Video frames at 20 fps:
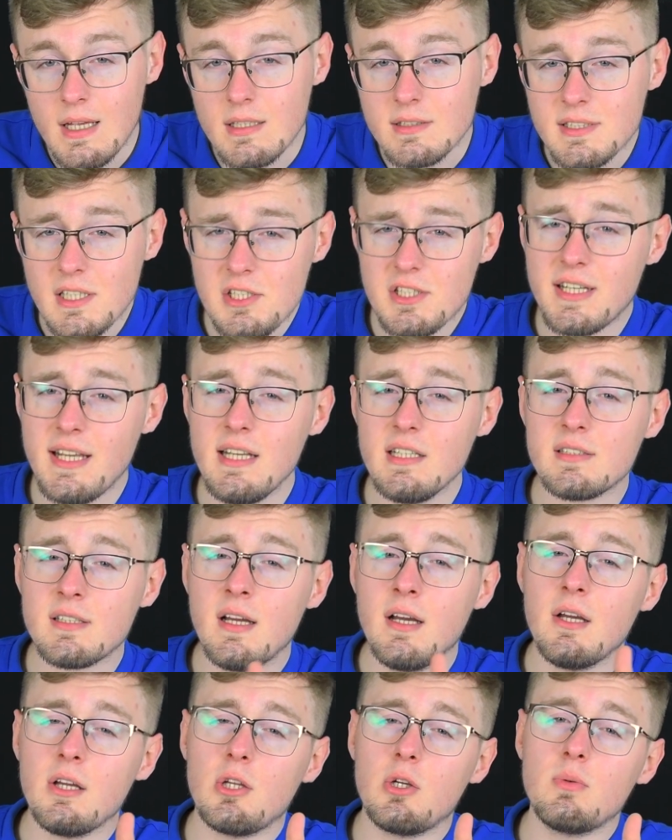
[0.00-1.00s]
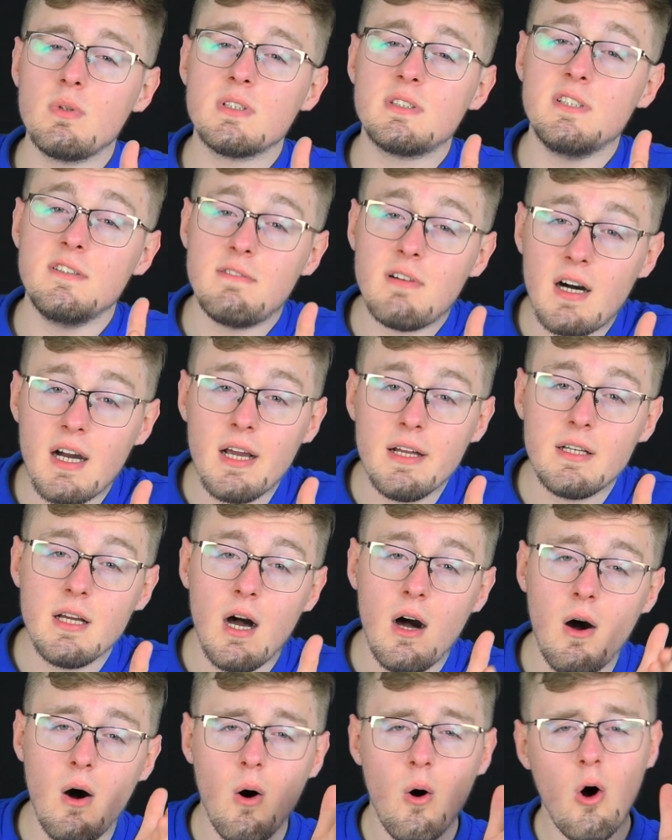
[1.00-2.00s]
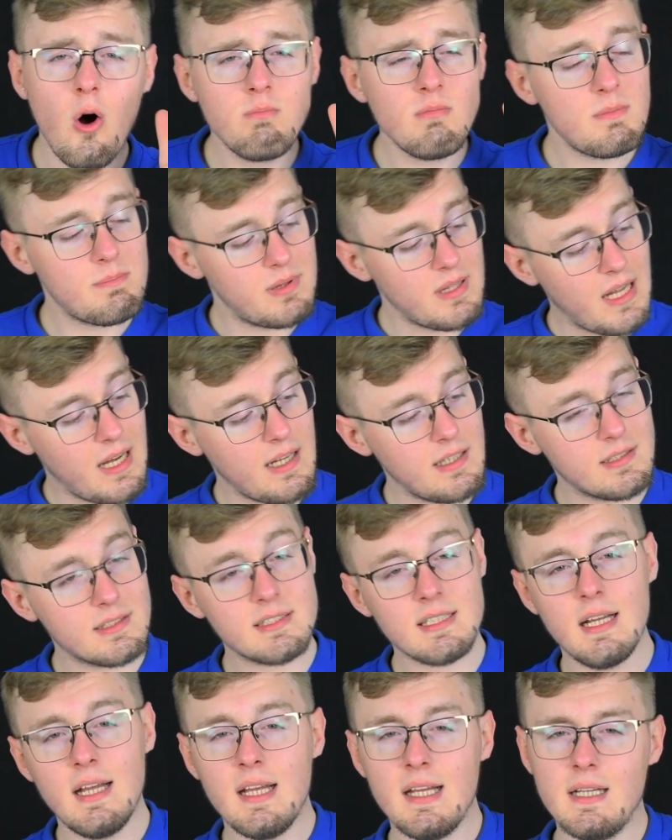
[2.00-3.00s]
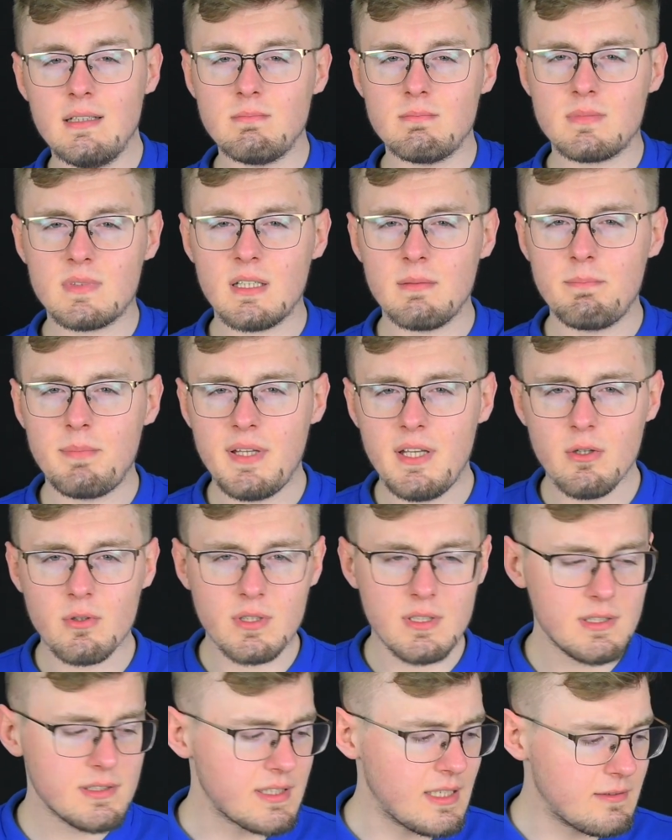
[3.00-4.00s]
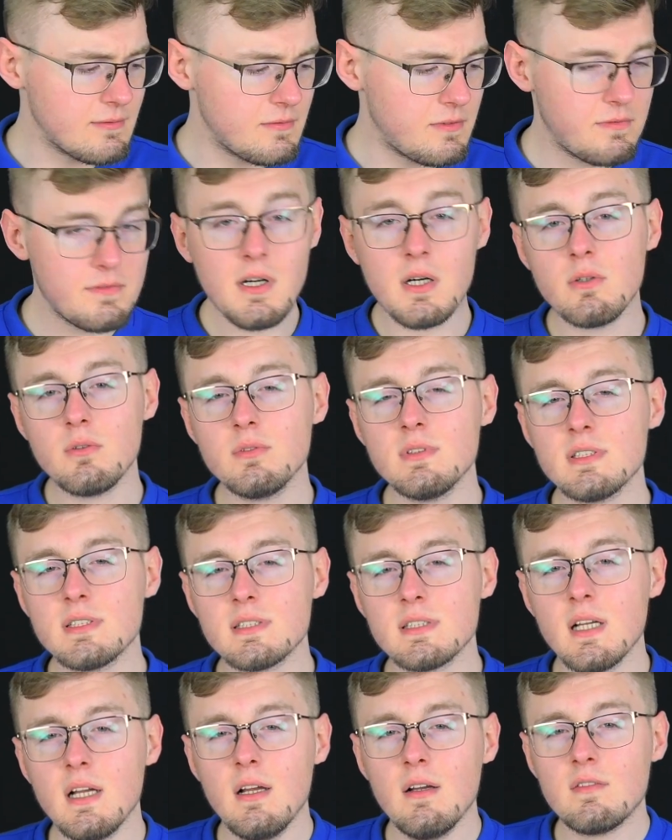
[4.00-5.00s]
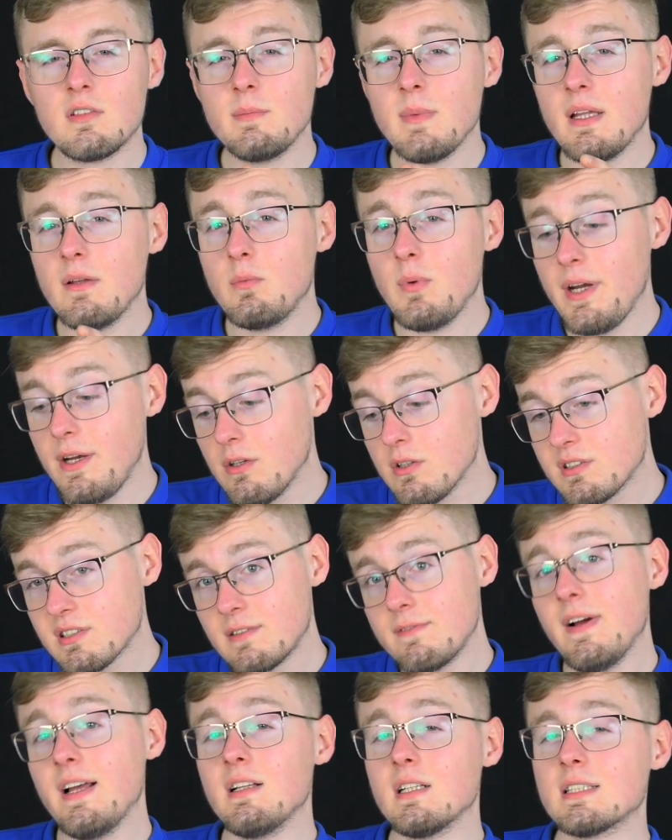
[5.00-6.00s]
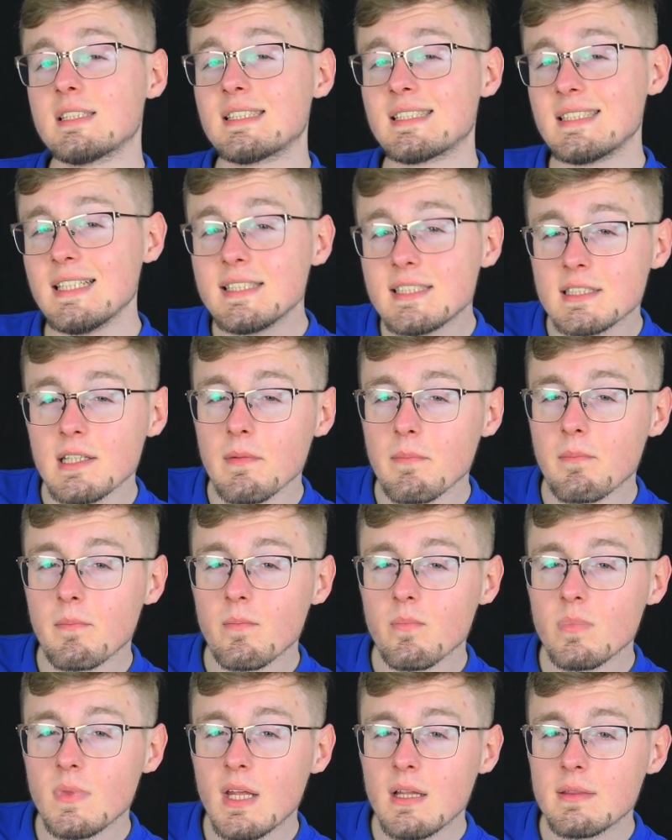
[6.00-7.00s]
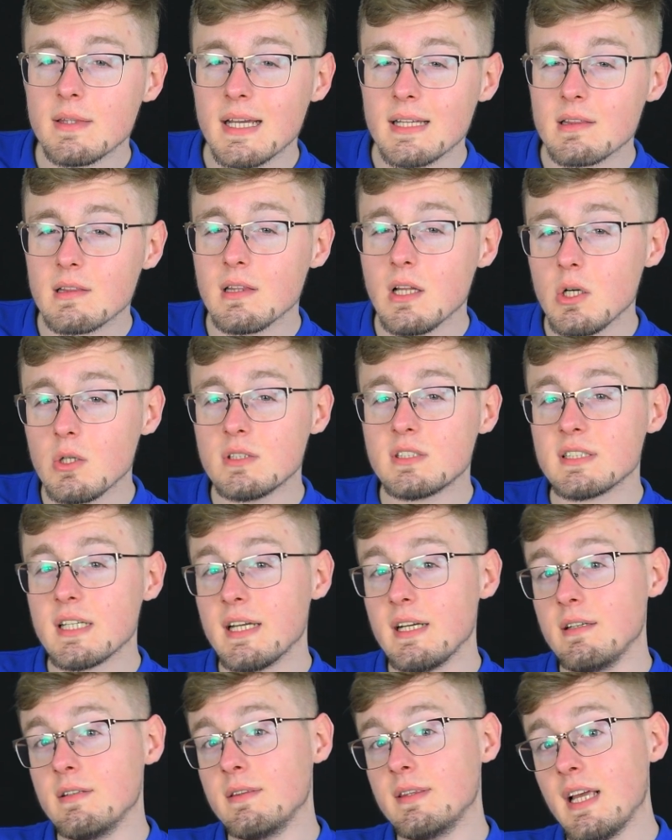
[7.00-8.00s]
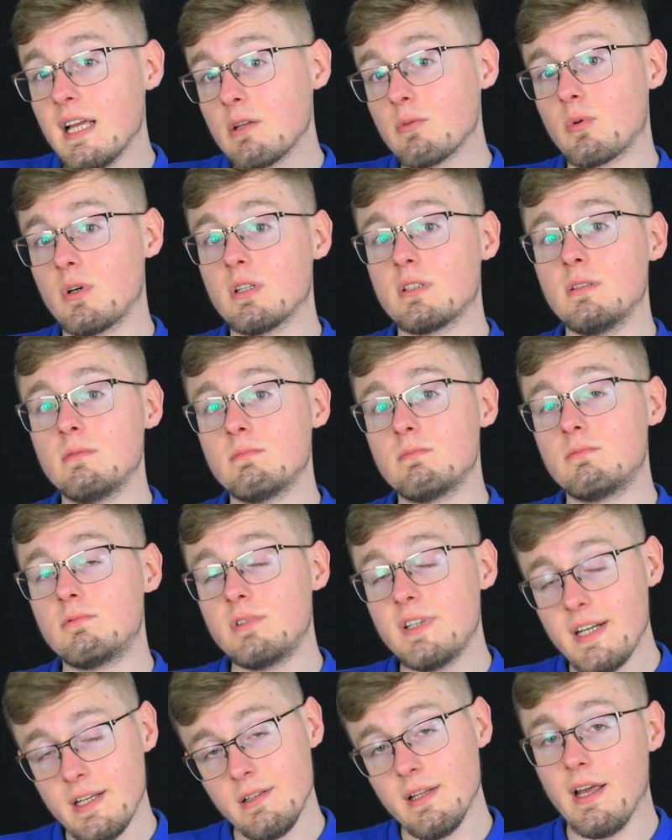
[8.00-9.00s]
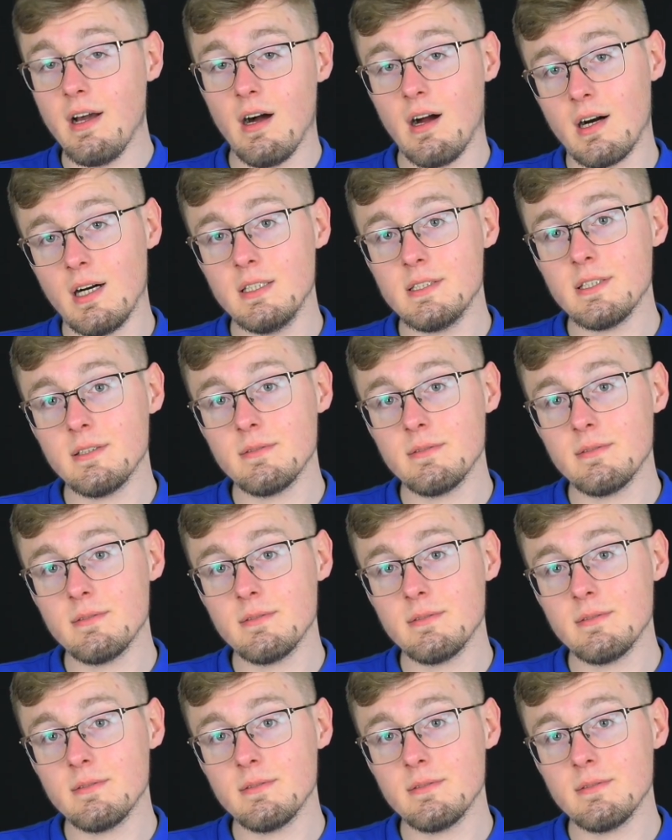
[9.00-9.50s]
In such case, you will divide home appliances and computers and phones from a video surveillance system that loads a network really hard.